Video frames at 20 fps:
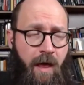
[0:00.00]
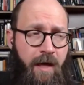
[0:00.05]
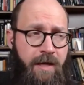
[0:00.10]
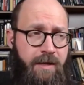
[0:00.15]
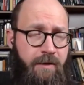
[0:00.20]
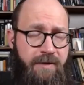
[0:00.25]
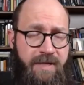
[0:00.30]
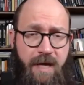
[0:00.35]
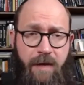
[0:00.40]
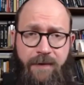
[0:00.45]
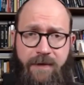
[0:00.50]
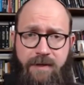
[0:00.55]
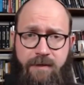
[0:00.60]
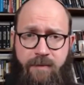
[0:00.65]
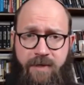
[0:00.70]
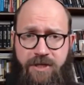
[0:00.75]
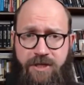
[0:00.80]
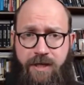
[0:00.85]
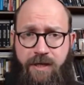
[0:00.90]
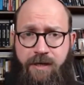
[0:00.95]
So southeast
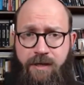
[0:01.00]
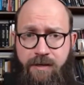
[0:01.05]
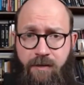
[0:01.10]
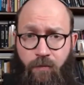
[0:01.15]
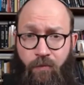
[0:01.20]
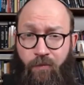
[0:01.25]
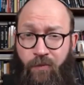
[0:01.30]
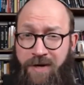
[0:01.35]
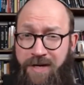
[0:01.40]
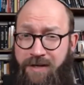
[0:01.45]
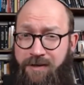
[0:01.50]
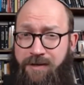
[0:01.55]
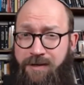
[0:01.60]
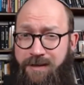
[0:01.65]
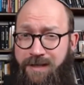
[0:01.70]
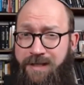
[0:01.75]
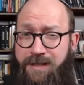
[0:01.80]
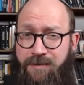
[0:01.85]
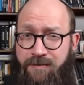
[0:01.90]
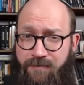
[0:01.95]
Michigan is a
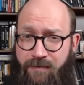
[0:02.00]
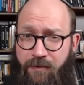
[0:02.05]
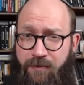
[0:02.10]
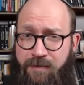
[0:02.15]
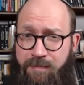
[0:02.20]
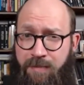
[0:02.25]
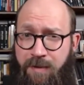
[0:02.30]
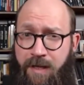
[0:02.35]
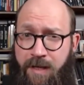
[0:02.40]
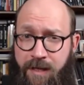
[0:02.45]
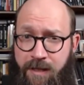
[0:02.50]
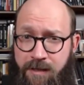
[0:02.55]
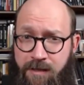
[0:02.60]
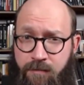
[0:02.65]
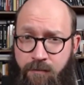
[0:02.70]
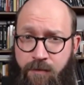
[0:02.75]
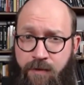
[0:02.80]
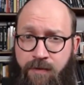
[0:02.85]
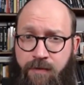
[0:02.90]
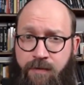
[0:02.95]
weirdly diverse place
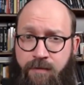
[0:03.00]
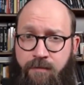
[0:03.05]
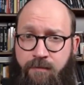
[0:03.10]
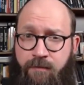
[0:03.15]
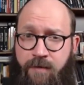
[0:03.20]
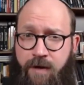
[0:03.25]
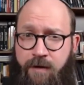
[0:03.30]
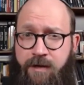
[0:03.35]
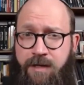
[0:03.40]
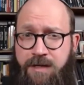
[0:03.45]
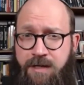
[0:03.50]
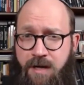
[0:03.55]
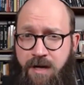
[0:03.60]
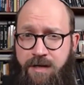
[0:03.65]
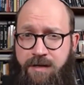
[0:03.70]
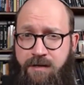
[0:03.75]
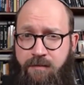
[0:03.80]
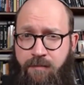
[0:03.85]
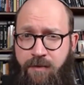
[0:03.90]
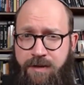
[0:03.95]
with various
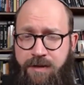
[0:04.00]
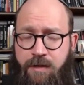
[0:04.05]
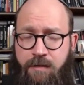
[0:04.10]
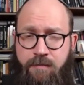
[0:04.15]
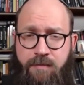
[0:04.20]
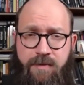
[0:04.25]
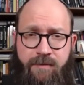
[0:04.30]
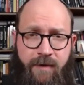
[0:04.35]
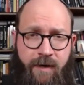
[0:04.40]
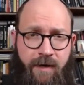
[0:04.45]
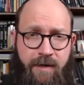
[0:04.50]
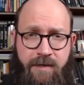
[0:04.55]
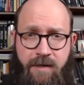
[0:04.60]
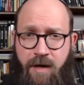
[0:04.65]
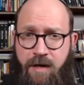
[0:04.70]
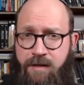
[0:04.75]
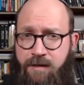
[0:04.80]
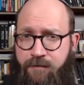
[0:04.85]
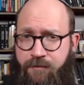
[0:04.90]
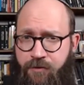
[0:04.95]
kinds of Muslims, various
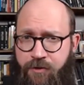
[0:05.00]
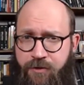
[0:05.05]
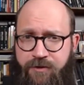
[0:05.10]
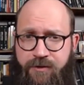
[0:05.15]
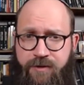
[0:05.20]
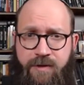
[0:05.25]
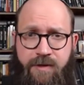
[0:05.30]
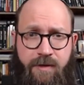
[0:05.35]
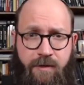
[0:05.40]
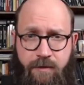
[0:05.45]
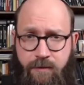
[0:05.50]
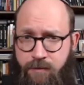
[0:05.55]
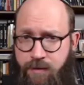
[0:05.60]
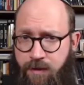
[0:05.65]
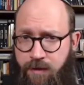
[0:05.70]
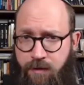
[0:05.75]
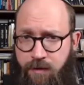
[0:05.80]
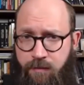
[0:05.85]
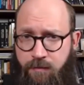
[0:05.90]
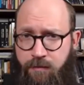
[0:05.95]
kinds of Christians,
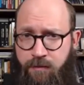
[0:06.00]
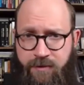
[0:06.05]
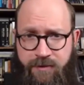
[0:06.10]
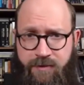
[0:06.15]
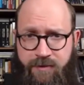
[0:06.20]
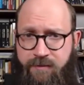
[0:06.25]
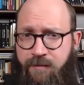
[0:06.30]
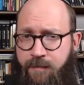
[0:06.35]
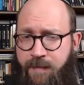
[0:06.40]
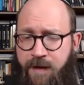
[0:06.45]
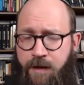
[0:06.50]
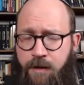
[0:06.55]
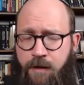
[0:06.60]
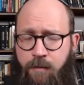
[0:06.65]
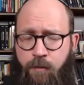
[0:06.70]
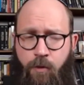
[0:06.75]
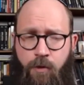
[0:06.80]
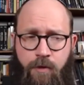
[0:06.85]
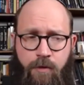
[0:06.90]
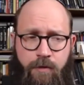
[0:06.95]
including Christians from the
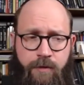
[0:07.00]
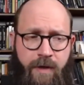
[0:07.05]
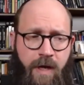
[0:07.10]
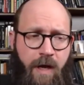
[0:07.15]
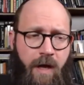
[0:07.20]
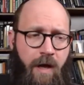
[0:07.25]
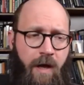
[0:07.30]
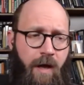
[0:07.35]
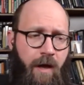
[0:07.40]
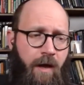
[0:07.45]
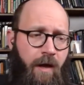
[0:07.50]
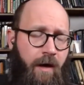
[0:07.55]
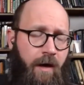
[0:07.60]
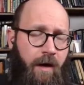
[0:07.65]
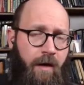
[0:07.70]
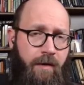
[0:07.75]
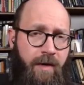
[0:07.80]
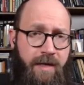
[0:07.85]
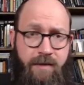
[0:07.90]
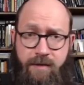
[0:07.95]
Arab world.
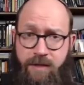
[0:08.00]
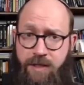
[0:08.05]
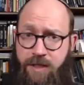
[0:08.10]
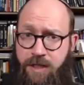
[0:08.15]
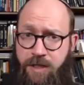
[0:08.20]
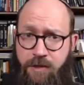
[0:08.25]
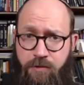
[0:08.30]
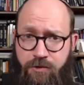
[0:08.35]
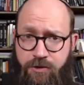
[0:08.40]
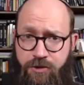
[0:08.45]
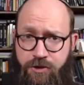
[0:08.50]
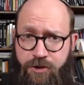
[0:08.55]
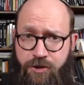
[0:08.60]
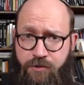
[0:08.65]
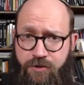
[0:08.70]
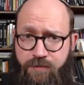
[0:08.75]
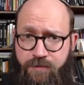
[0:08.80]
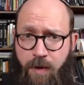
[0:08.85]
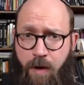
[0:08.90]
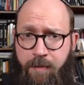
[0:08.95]
Uh, has a huge
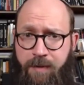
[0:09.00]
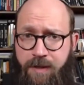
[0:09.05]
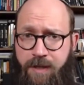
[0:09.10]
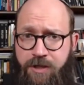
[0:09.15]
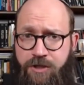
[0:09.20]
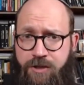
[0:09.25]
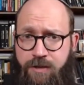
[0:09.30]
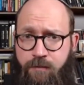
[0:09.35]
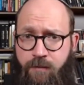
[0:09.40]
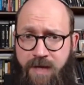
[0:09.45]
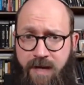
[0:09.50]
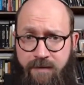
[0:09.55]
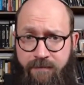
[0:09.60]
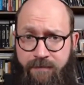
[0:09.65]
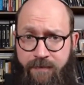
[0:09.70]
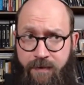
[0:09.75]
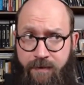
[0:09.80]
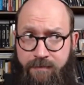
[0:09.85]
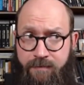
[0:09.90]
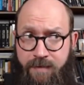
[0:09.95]
Jewish population. We
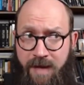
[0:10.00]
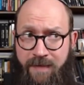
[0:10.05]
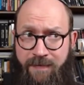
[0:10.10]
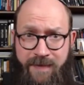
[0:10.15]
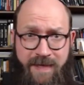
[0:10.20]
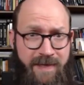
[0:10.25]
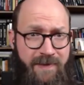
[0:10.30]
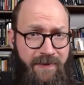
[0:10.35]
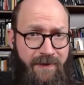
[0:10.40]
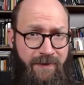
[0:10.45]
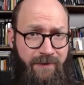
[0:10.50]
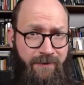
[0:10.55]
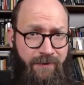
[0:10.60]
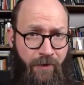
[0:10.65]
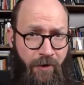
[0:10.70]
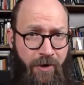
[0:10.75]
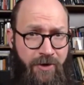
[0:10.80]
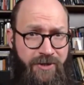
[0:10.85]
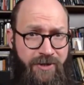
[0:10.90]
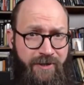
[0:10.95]
have the I think the
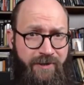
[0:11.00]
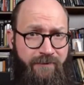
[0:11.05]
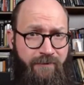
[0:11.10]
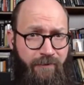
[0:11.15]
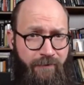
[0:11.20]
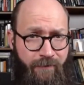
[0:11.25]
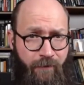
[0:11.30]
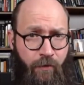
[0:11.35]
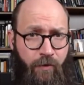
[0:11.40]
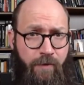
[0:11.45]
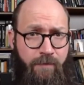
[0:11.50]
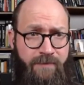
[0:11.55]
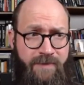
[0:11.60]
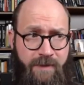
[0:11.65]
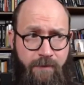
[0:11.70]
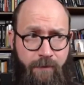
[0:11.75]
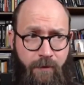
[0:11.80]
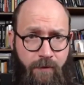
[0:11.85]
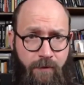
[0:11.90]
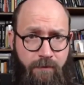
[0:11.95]
largest Reformed
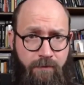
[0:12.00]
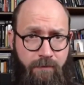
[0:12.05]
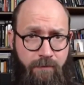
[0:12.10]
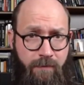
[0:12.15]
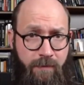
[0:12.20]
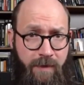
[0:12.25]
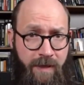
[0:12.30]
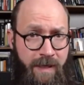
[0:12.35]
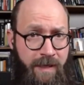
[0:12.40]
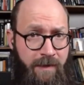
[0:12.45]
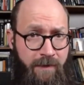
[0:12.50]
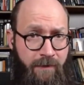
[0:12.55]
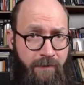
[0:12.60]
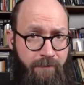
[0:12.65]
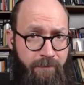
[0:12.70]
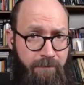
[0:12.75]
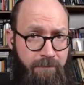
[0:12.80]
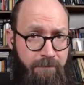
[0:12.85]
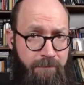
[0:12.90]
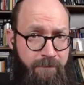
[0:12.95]
temple in
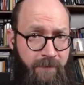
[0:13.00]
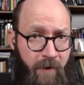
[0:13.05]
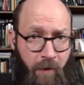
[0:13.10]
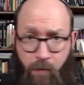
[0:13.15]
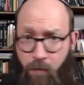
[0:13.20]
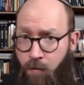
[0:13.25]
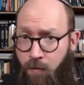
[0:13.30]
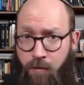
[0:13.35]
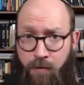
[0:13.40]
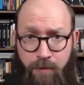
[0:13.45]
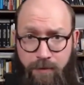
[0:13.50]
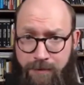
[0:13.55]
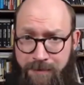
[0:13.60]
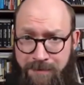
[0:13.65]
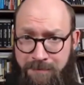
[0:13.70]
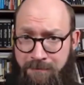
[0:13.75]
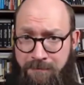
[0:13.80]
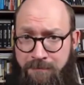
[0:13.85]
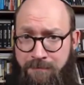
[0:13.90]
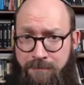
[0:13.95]
the world,
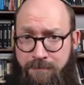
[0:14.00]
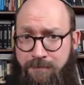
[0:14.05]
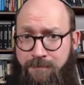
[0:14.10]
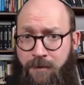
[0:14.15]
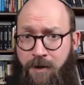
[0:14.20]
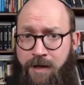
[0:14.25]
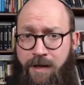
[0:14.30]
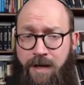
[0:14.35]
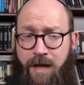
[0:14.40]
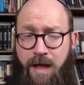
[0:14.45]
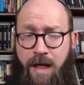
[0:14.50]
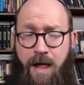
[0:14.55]
right?